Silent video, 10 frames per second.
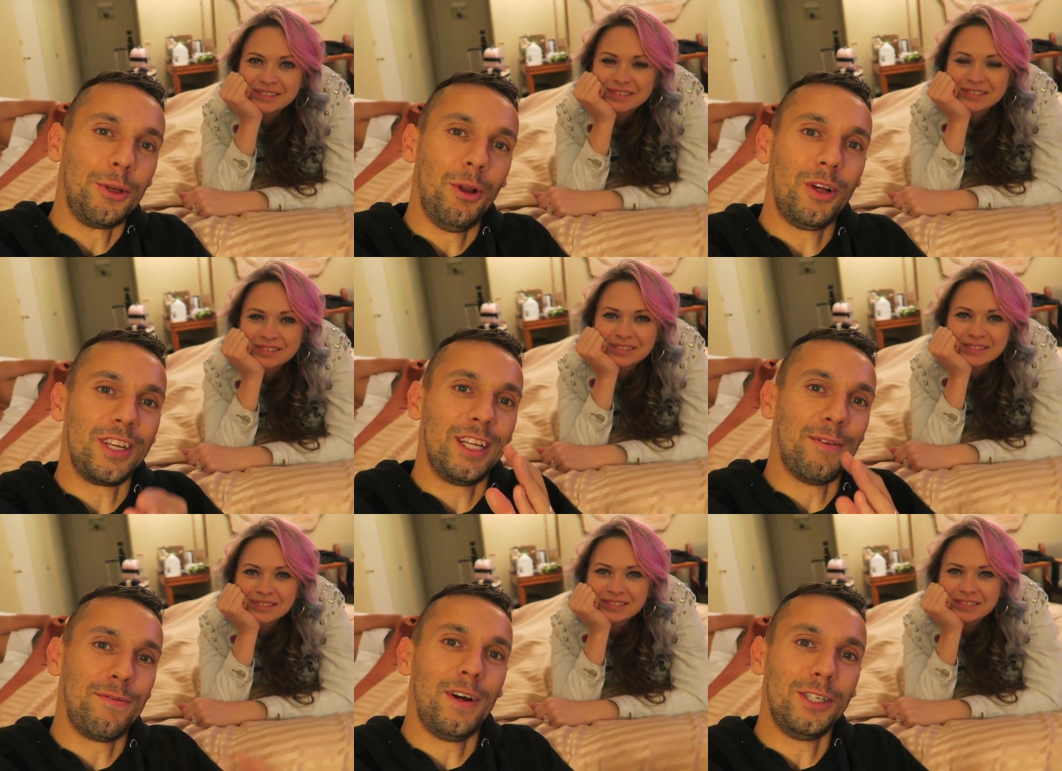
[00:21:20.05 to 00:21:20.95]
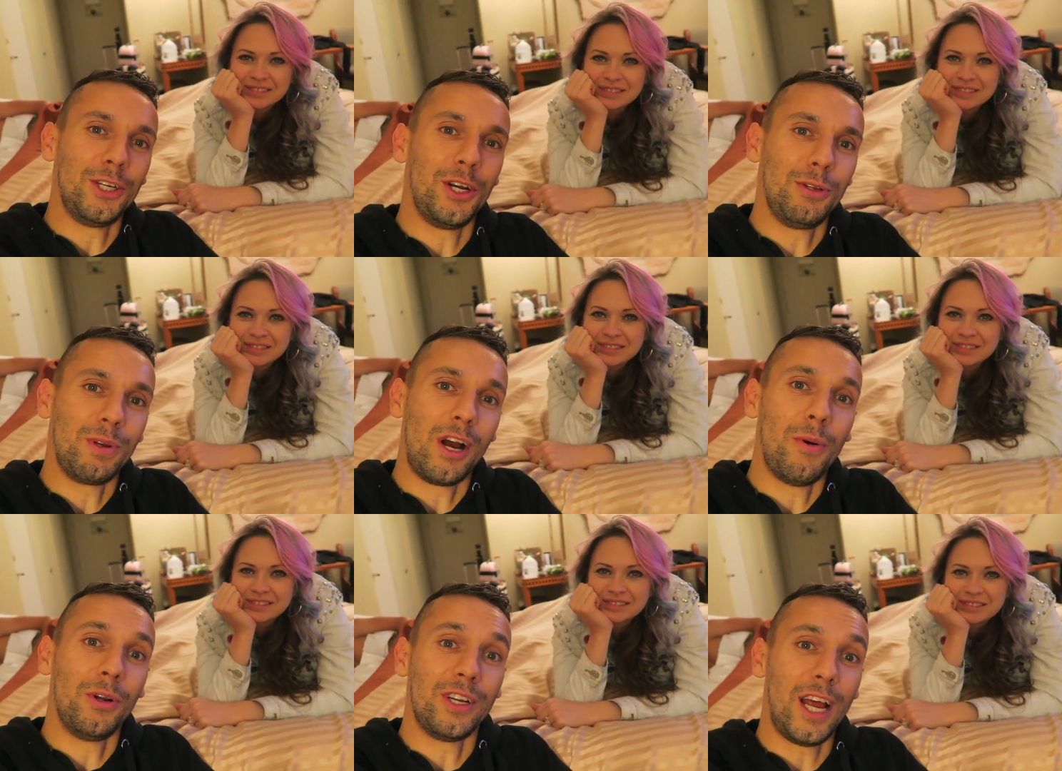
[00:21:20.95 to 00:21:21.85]
Speaker 1: you like seeing the fun journeys we
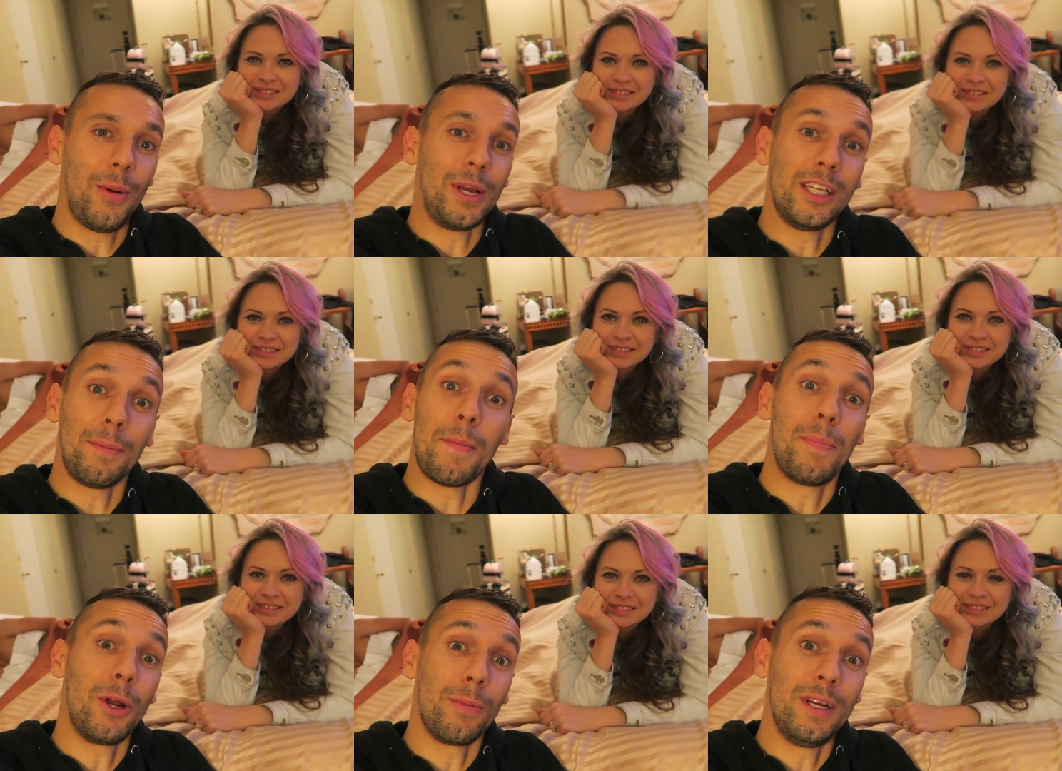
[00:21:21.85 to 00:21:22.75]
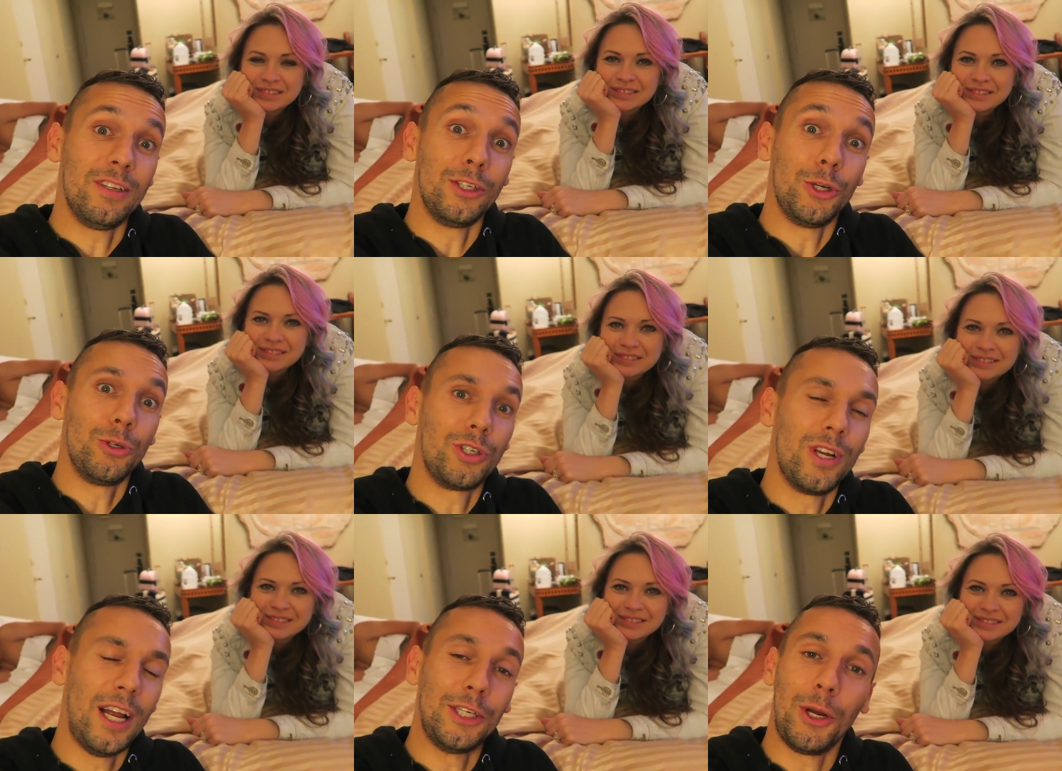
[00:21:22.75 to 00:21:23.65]
go on and how we end up in pyramids and, jo
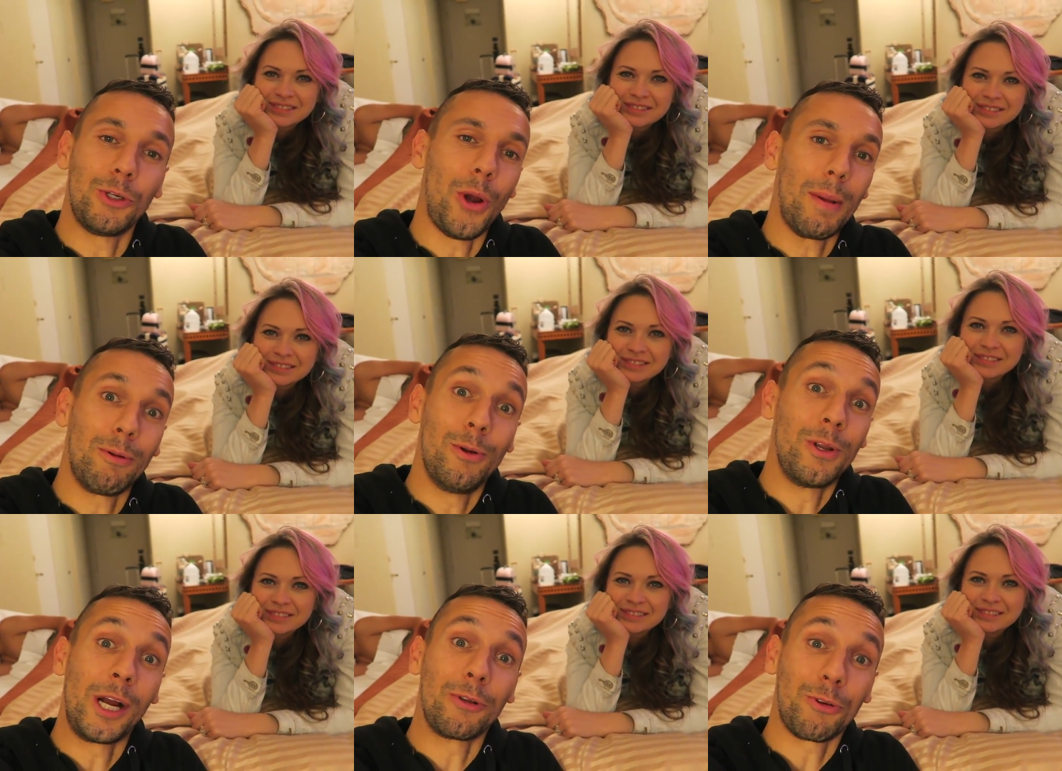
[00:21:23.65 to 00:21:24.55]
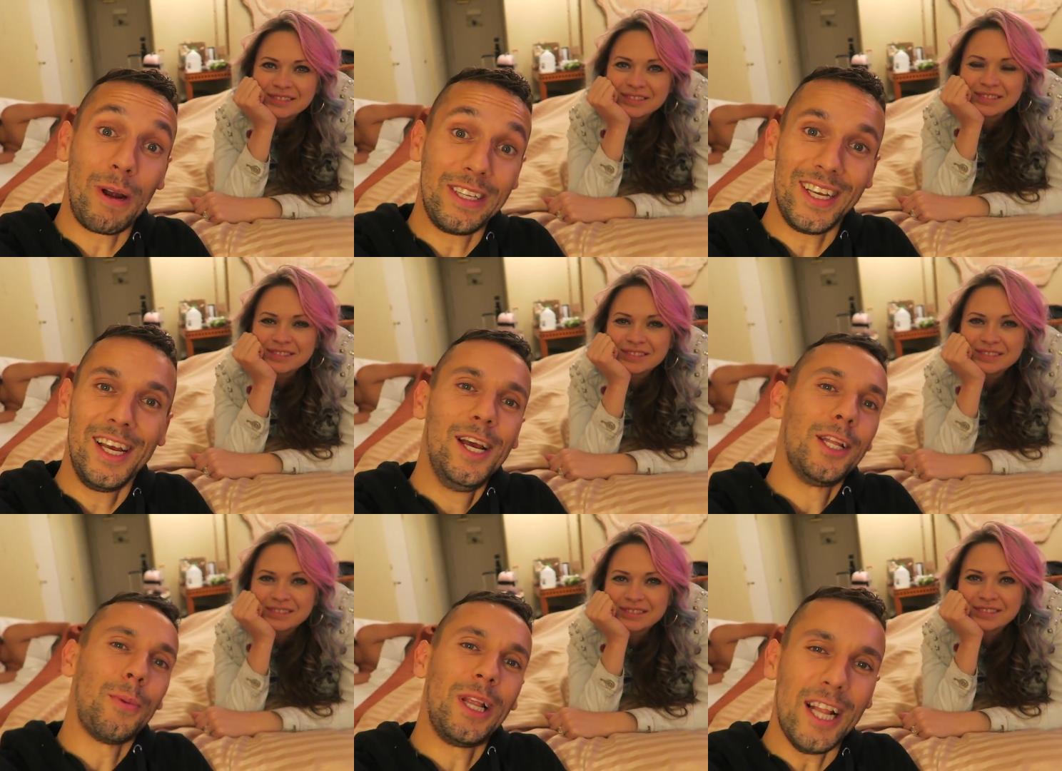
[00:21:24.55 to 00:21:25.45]
and Jojo absolutely goes crazy,
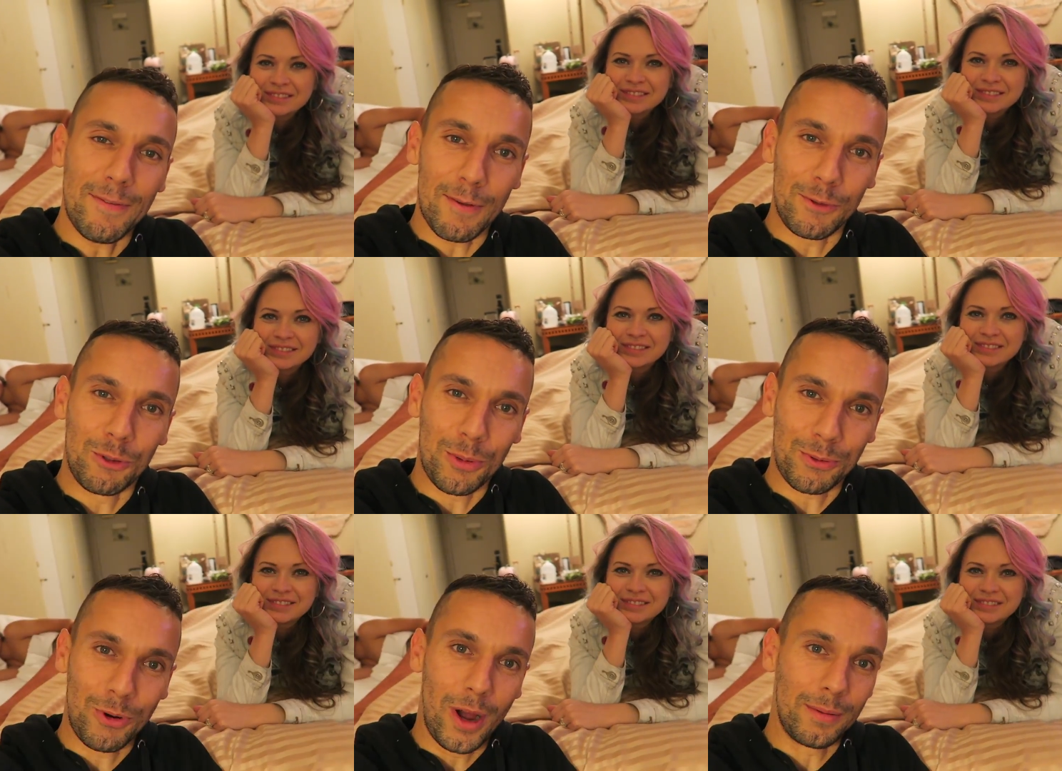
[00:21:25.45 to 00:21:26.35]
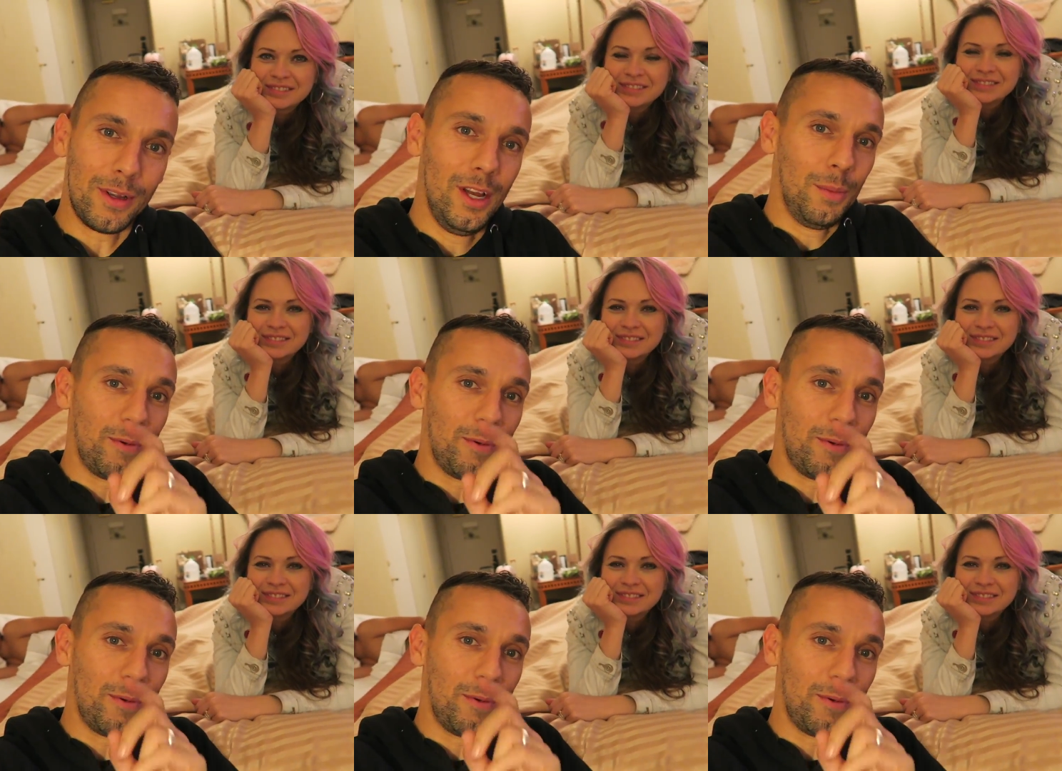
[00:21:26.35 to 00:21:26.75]
then we'd love it if you subscribed.